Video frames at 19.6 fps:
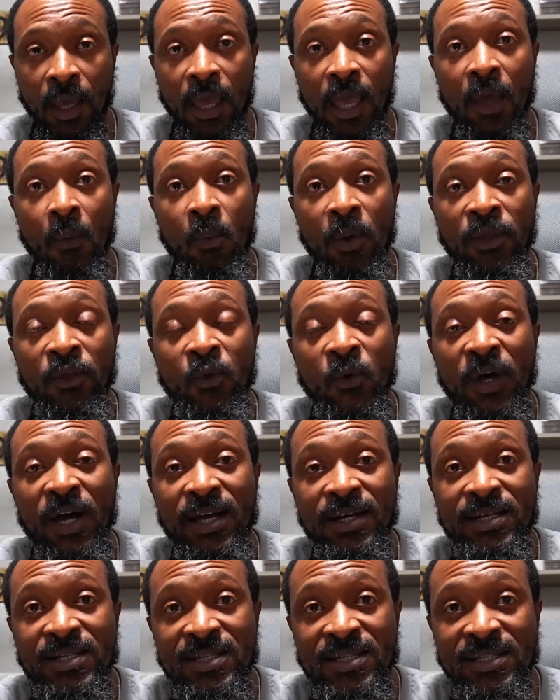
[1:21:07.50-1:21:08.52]
And when you
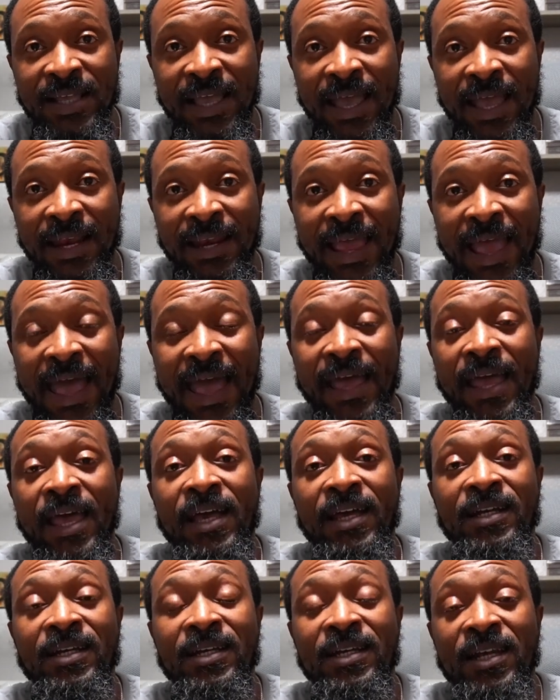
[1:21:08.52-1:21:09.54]
understand
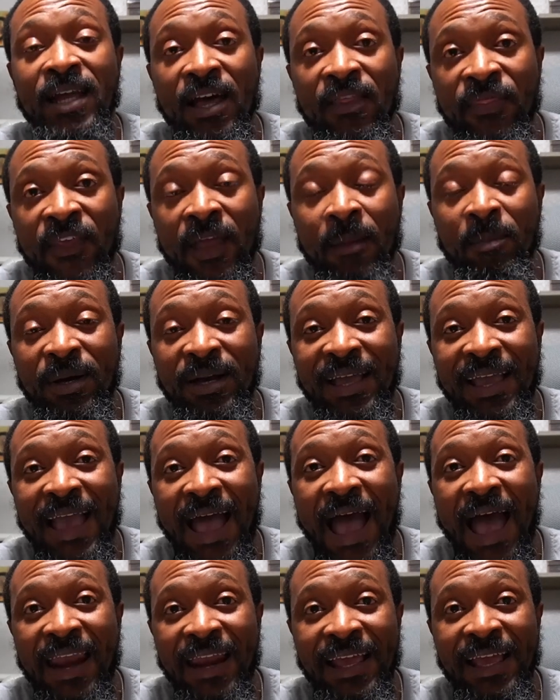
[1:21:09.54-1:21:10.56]
that nothing but
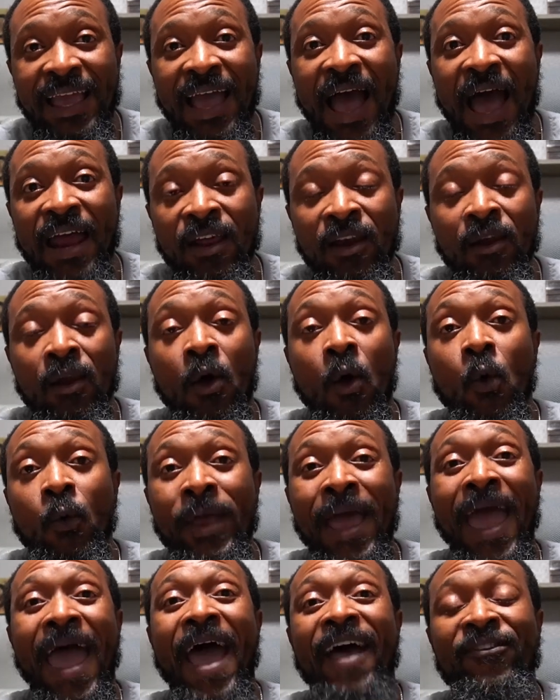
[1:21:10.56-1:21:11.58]
God and God
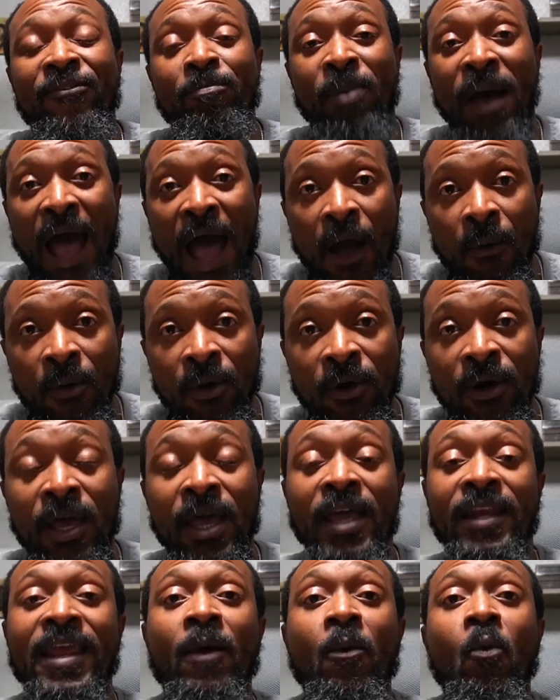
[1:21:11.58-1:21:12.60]
alone has power,
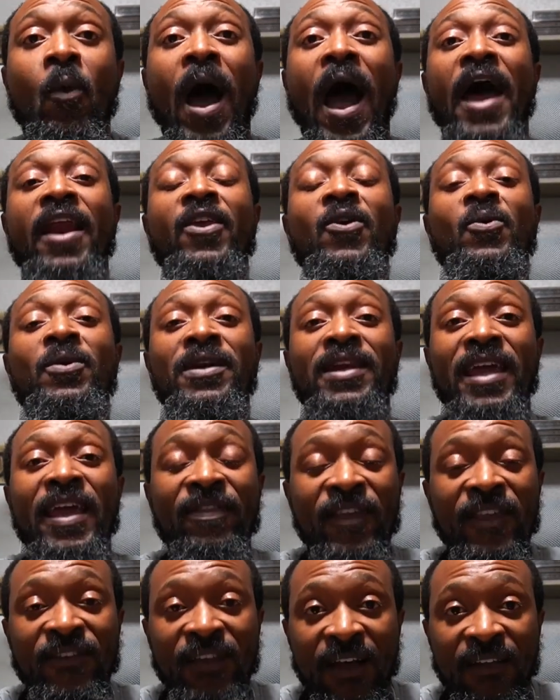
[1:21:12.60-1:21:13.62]
then why do you
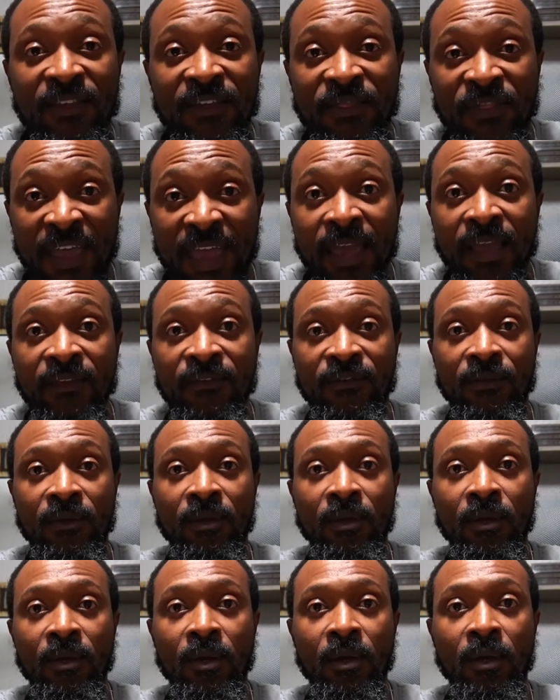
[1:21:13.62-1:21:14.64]
need these other things?
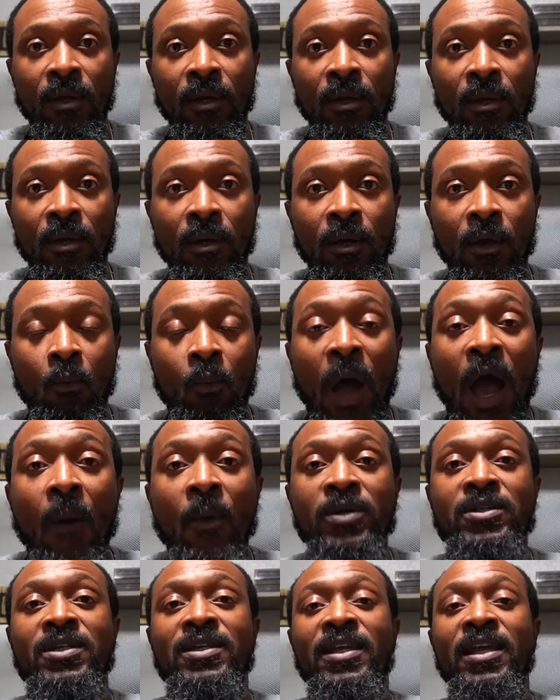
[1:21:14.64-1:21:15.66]
Why
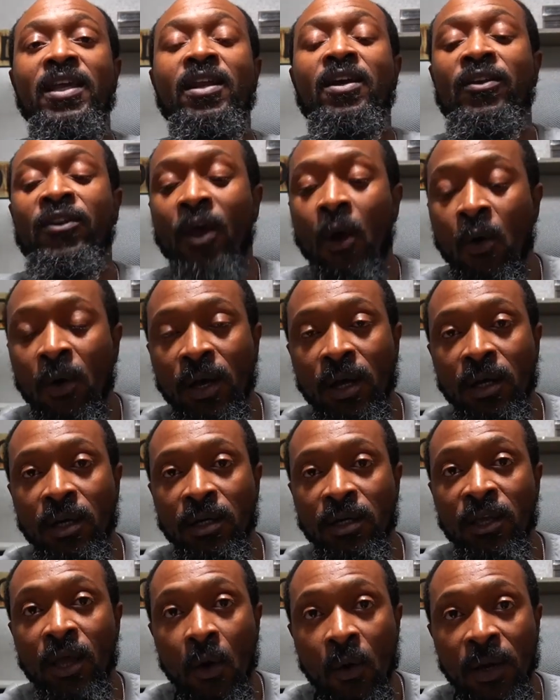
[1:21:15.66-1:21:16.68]
would you need a
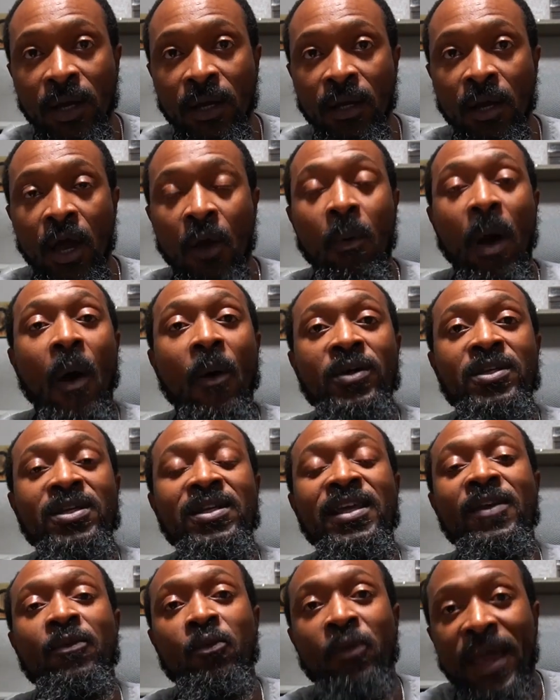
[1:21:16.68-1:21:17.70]
yoga? Why would you
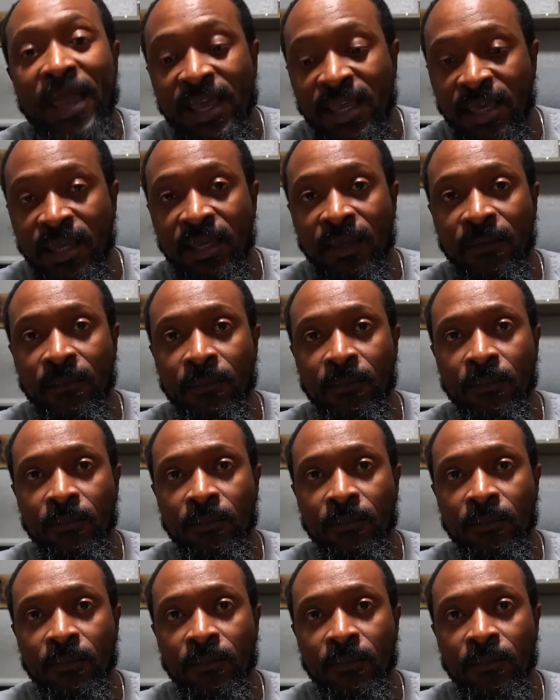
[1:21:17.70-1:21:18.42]
need Reiki?